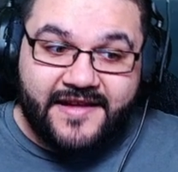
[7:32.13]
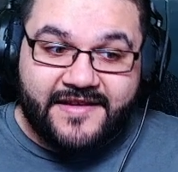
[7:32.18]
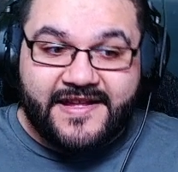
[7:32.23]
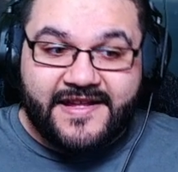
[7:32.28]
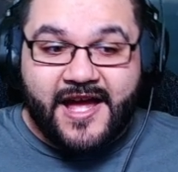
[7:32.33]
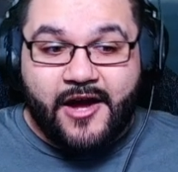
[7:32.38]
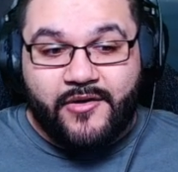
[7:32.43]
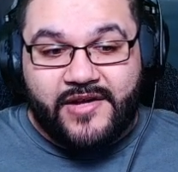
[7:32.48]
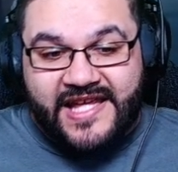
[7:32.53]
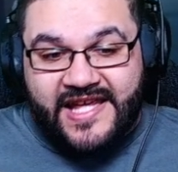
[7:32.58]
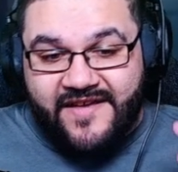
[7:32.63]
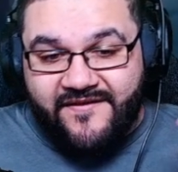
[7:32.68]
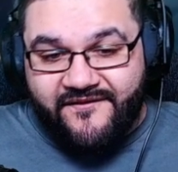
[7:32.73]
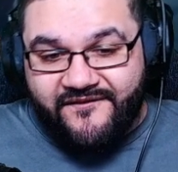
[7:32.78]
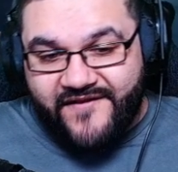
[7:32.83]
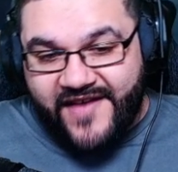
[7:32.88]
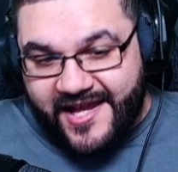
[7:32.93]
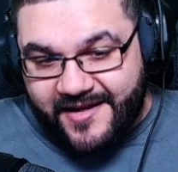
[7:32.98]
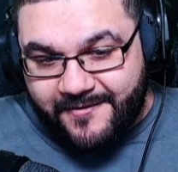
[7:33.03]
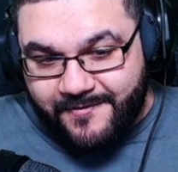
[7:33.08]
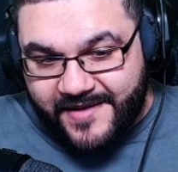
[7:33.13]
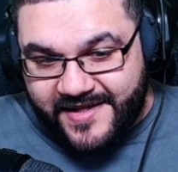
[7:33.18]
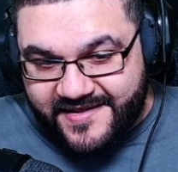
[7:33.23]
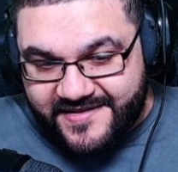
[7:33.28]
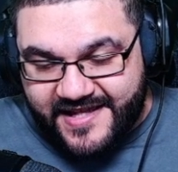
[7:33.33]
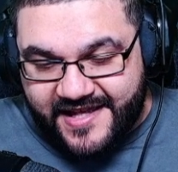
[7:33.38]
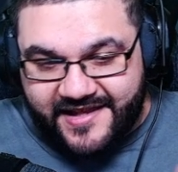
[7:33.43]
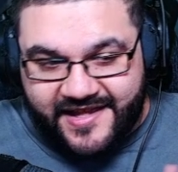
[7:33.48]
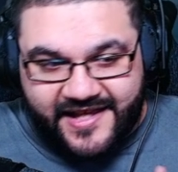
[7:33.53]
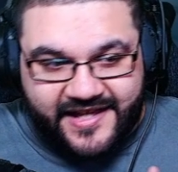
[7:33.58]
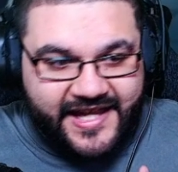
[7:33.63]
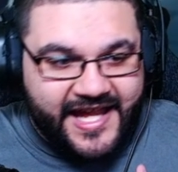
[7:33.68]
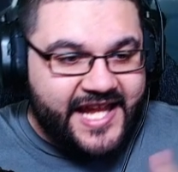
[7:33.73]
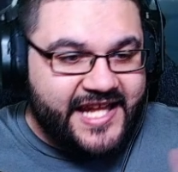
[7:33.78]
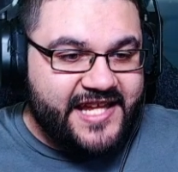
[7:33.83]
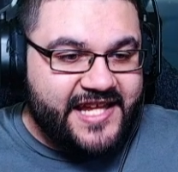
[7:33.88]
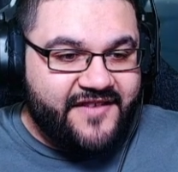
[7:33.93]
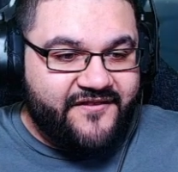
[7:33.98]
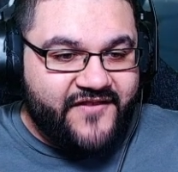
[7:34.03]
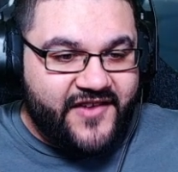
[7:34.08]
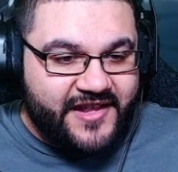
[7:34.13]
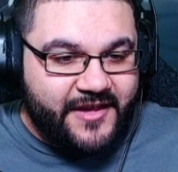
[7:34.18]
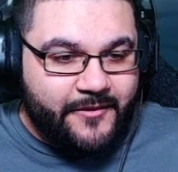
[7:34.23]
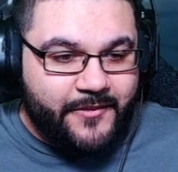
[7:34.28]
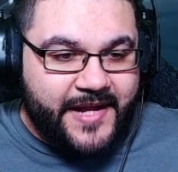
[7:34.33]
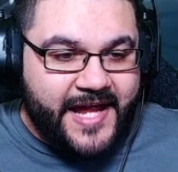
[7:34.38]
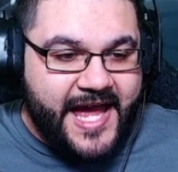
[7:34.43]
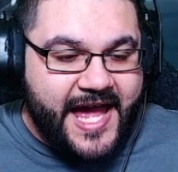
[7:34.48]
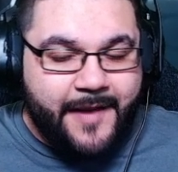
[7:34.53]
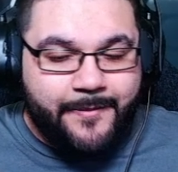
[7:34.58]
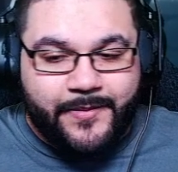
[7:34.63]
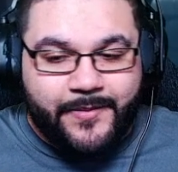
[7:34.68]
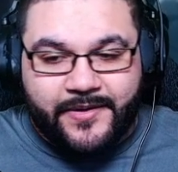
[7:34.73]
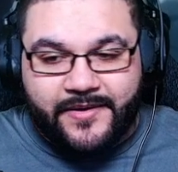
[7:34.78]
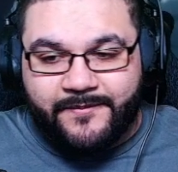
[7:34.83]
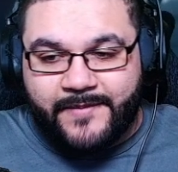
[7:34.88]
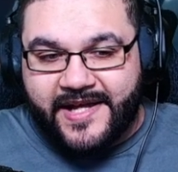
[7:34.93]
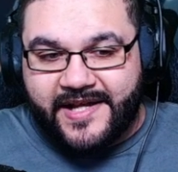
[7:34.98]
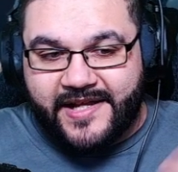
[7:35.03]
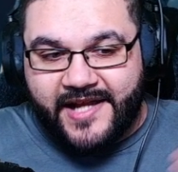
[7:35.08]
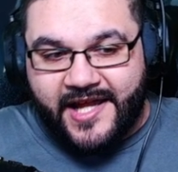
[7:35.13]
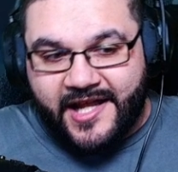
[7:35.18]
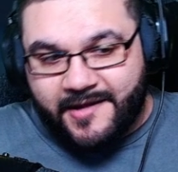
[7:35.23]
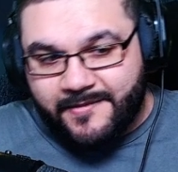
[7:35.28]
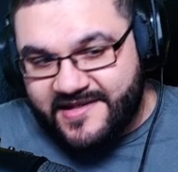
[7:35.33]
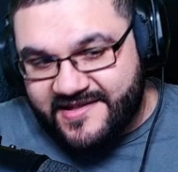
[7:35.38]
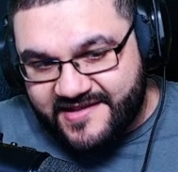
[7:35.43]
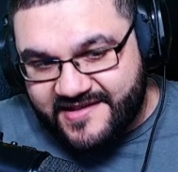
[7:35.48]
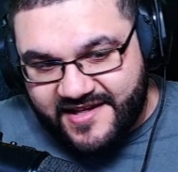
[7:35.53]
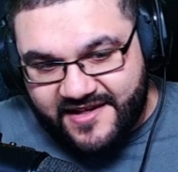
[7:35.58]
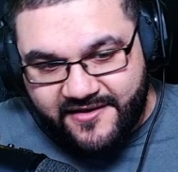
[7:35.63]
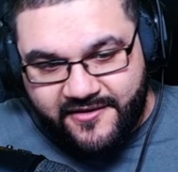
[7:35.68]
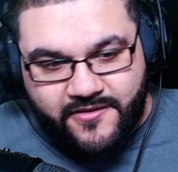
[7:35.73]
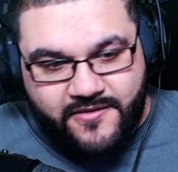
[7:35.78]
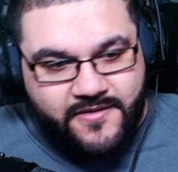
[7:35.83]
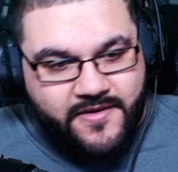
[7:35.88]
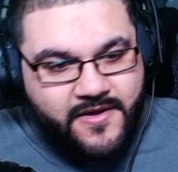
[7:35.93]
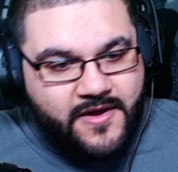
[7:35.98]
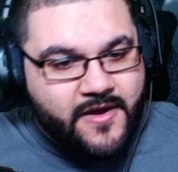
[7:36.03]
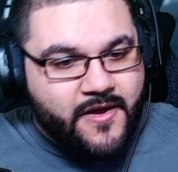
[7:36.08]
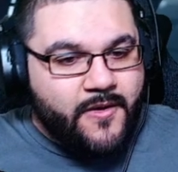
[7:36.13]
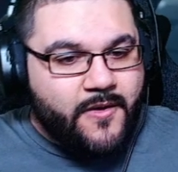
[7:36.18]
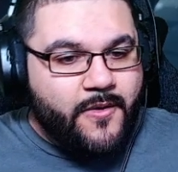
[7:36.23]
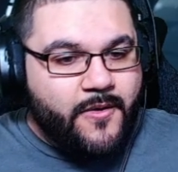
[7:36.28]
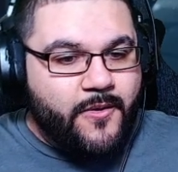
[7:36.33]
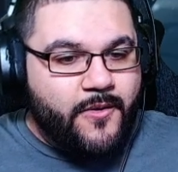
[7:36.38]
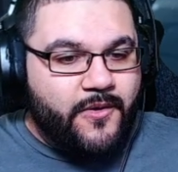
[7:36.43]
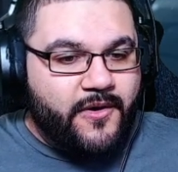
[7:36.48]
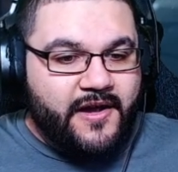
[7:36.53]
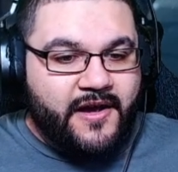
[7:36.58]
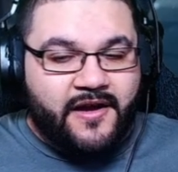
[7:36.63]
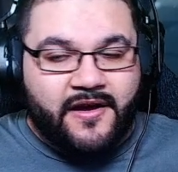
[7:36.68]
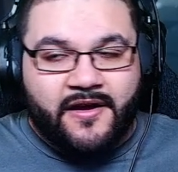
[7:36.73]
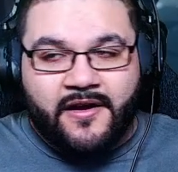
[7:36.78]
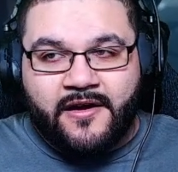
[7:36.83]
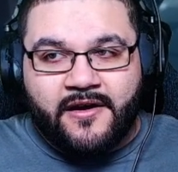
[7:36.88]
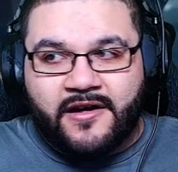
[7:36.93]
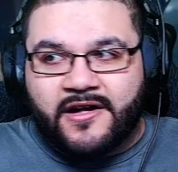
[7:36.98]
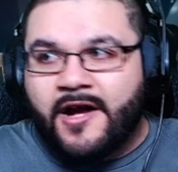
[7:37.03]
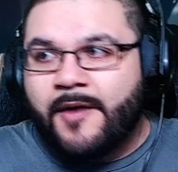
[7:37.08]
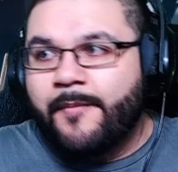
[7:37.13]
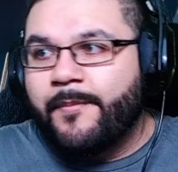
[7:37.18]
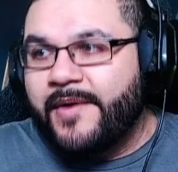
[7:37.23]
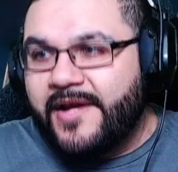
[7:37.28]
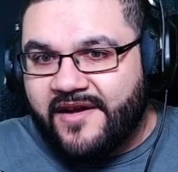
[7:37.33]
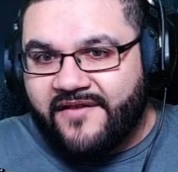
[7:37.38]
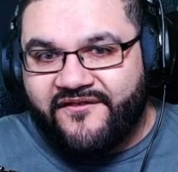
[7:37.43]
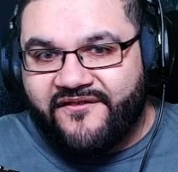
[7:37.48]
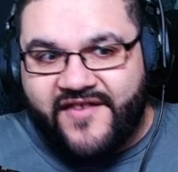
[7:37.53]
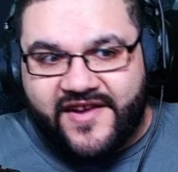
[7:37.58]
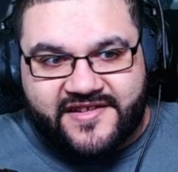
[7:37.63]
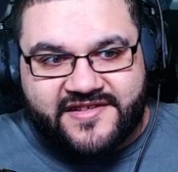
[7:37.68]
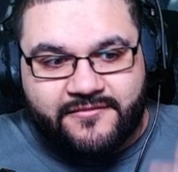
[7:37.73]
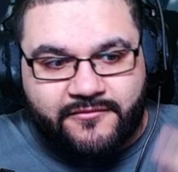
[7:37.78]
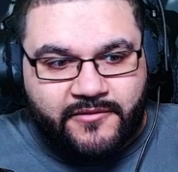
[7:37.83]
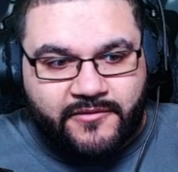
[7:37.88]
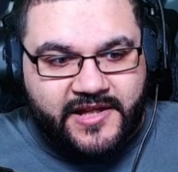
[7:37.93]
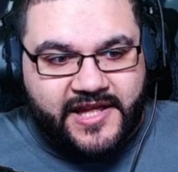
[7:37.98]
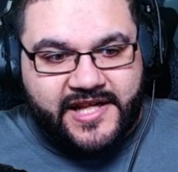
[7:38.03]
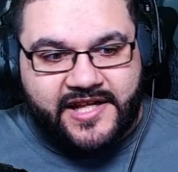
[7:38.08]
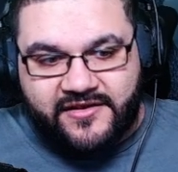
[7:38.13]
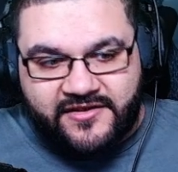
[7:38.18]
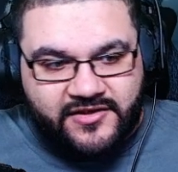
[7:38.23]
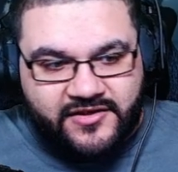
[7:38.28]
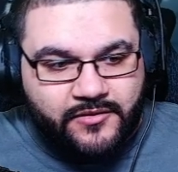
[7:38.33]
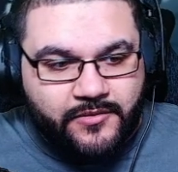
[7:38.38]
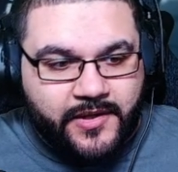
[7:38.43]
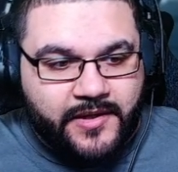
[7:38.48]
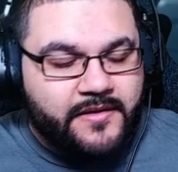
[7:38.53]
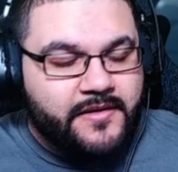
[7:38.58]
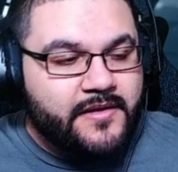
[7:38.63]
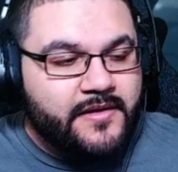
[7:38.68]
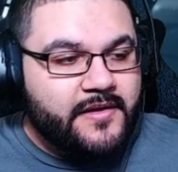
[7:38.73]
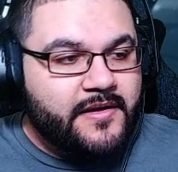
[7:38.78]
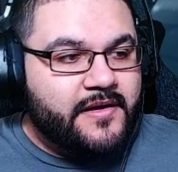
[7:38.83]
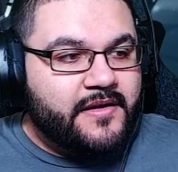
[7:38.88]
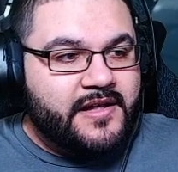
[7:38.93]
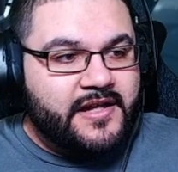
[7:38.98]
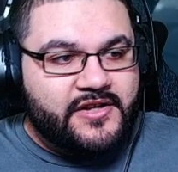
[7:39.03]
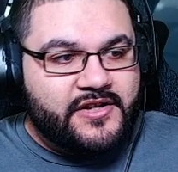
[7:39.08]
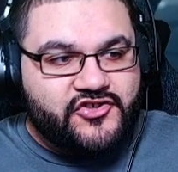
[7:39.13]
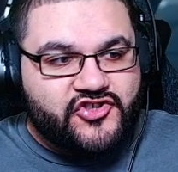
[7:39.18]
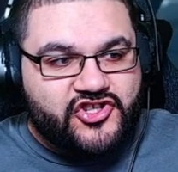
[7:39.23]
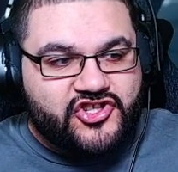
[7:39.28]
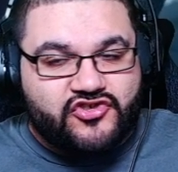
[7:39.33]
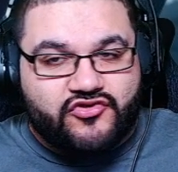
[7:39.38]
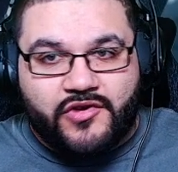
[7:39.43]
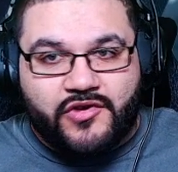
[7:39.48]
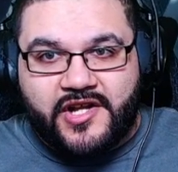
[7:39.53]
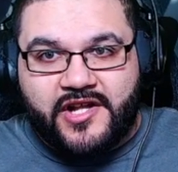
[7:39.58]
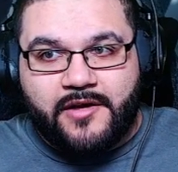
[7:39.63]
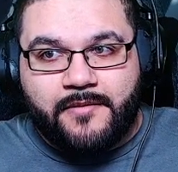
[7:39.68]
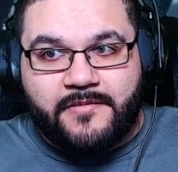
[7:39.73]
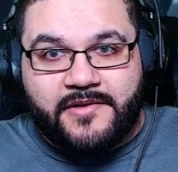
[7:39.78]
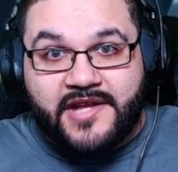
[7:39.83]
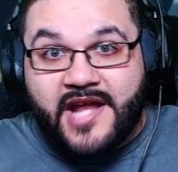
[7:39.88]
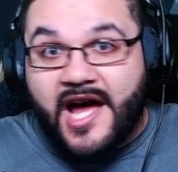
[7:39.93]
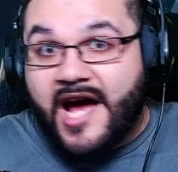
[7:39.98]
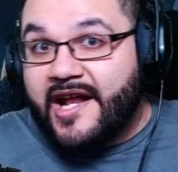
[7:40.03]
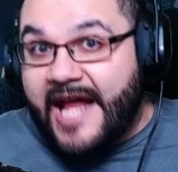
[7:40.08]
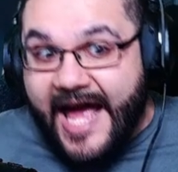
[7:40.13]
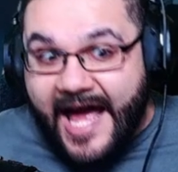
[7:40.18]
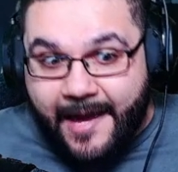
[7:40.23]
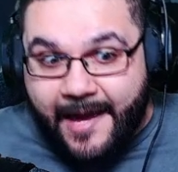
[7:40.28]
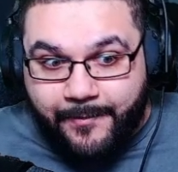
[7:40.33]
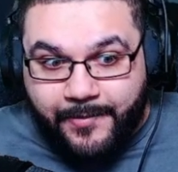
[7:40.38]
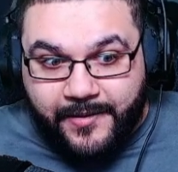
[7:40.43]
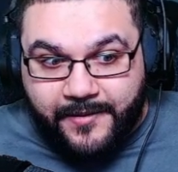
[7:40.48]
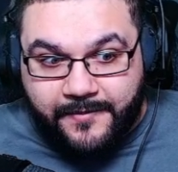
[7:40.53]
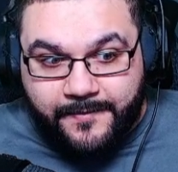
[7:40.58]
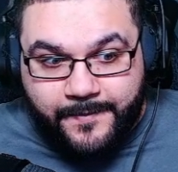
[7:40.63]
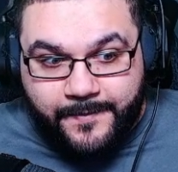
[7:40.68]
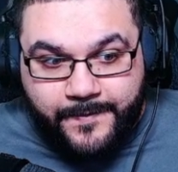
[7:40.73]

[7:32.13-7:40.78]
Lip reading: Now, evade means that, like, any effect that would happen by an enemy skill or accompanying effects related to it can just straight up not happen.